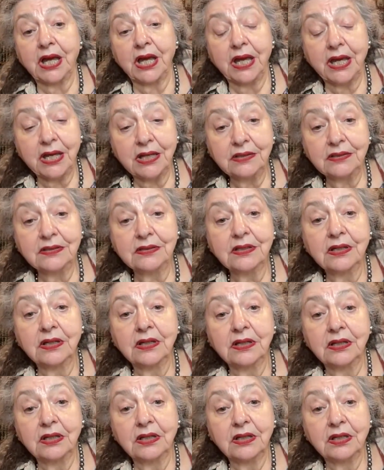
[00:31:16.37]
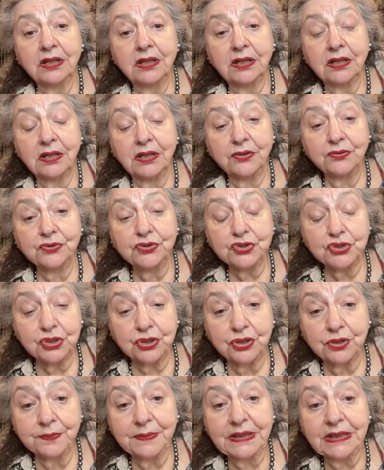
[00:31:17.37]
and in
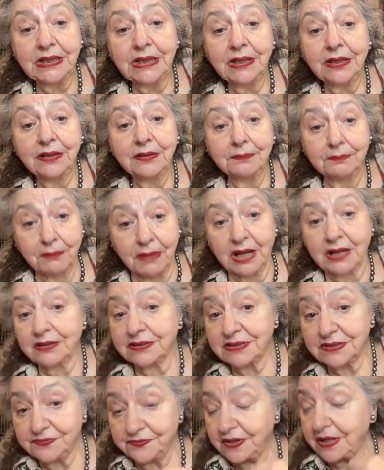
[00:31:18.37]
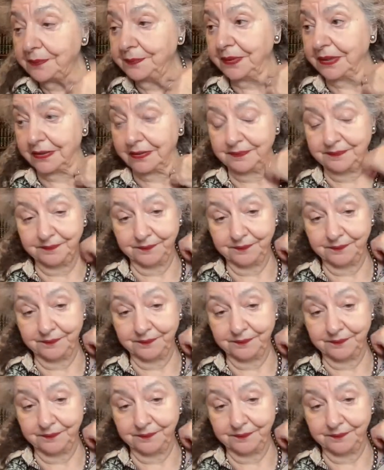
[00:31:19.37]
Germany, Max Weber.